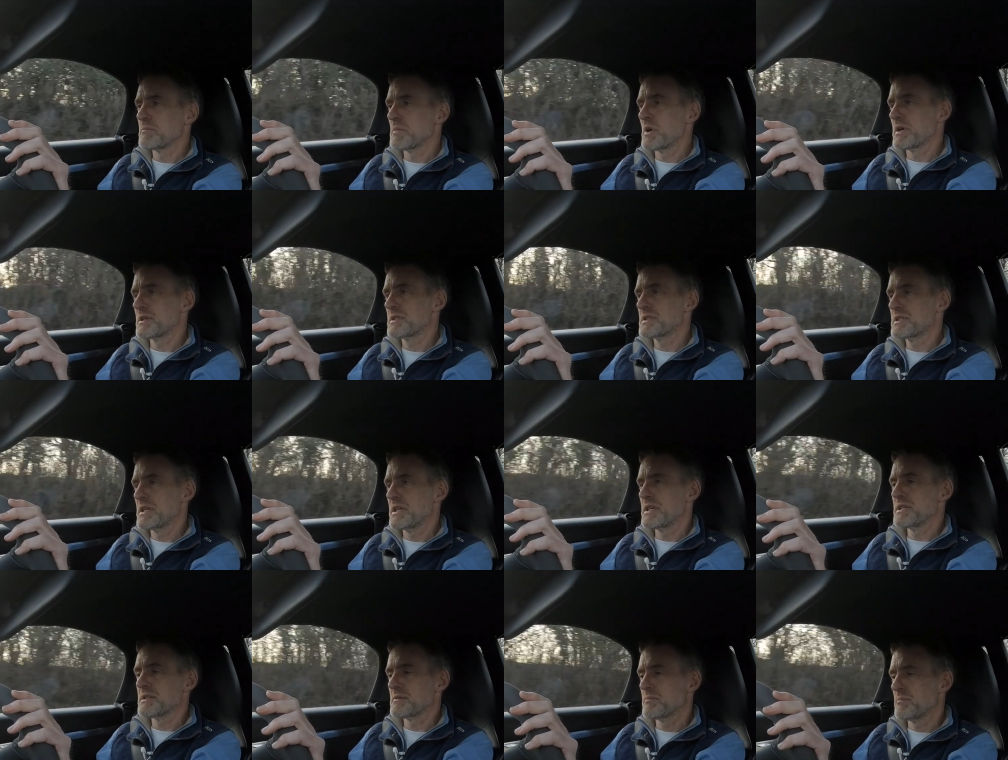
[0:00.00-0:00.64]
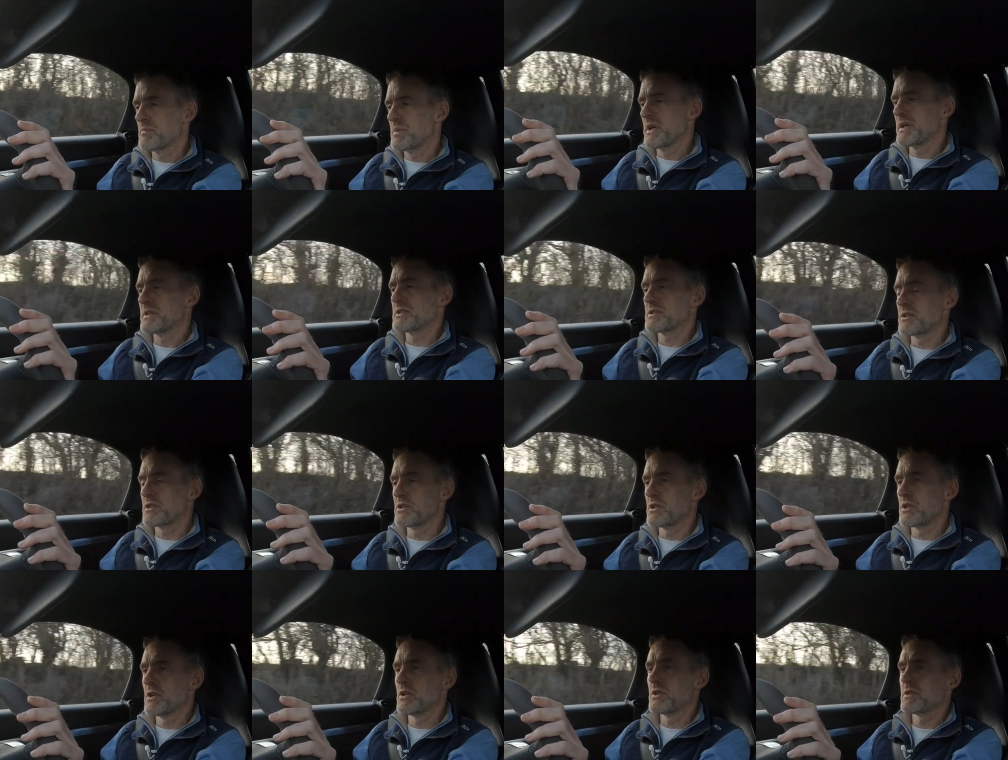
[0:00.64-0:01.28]
my T's and P's
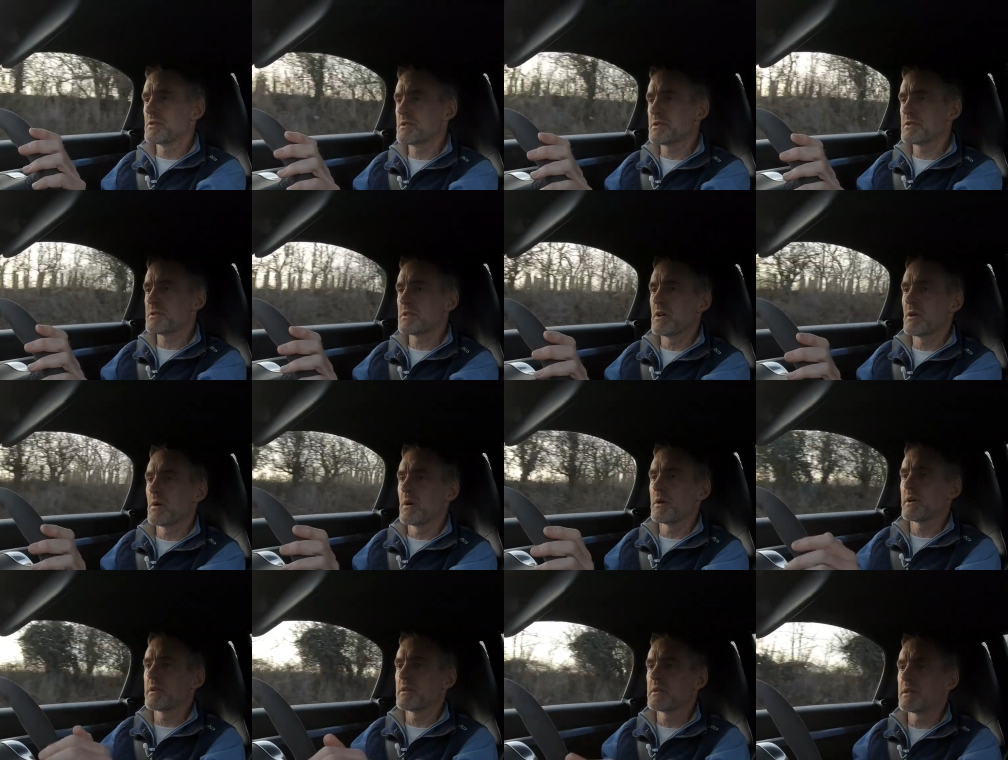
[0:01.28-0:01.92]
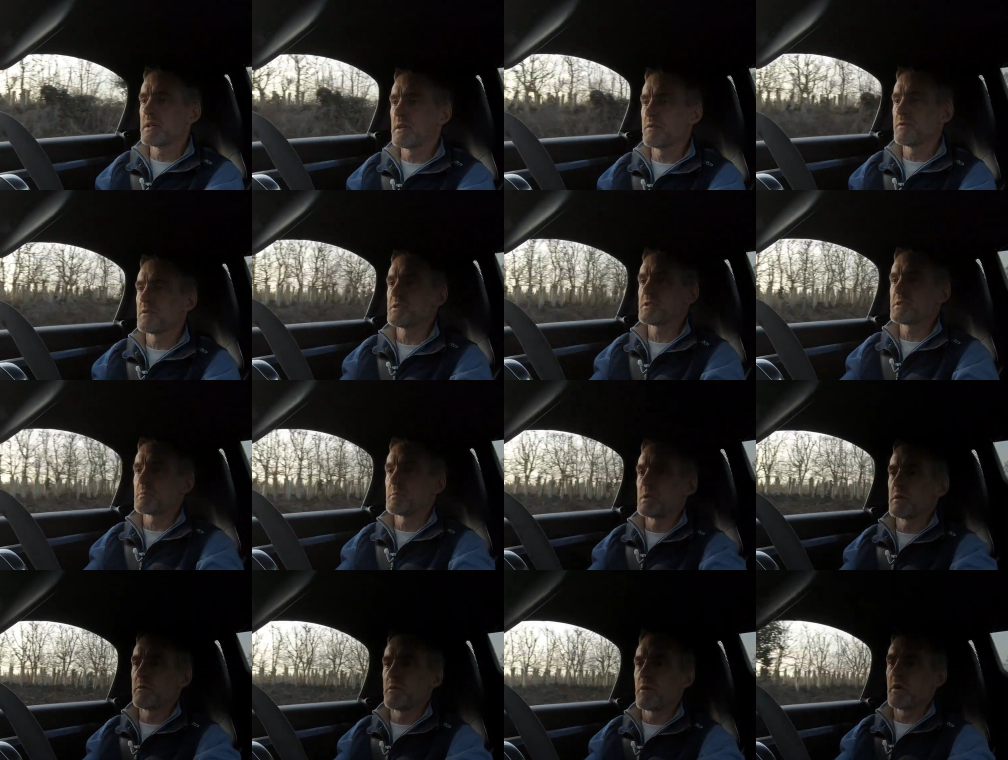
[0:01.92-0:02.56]
are good, so I'm going to give this
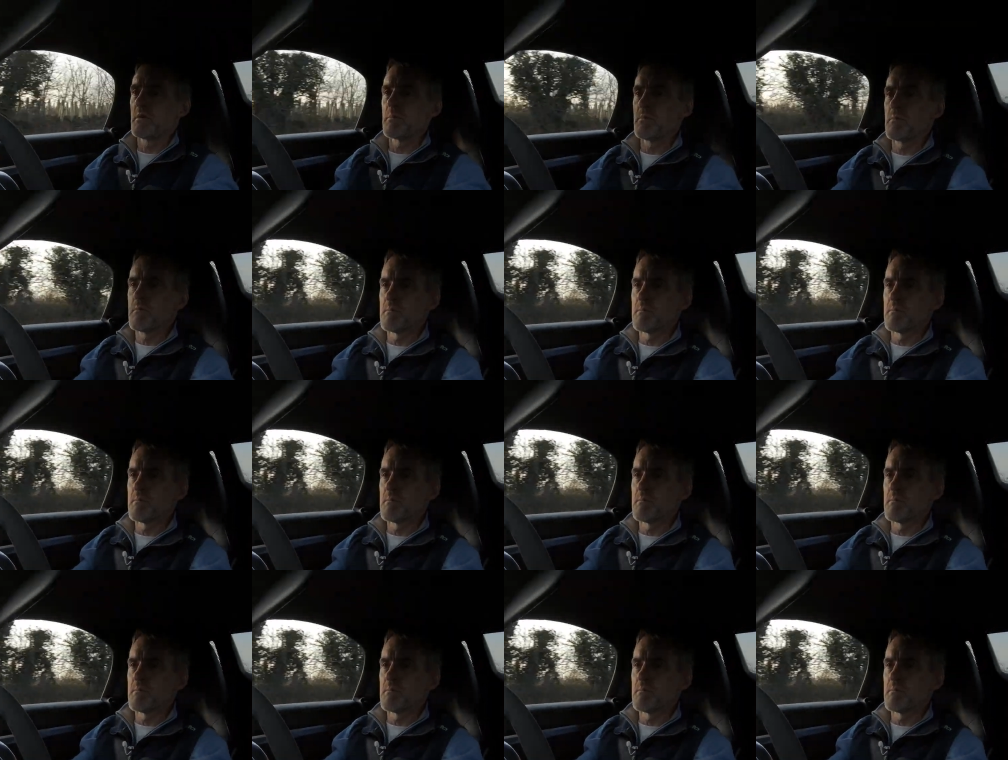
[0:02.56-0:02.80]
a bit of a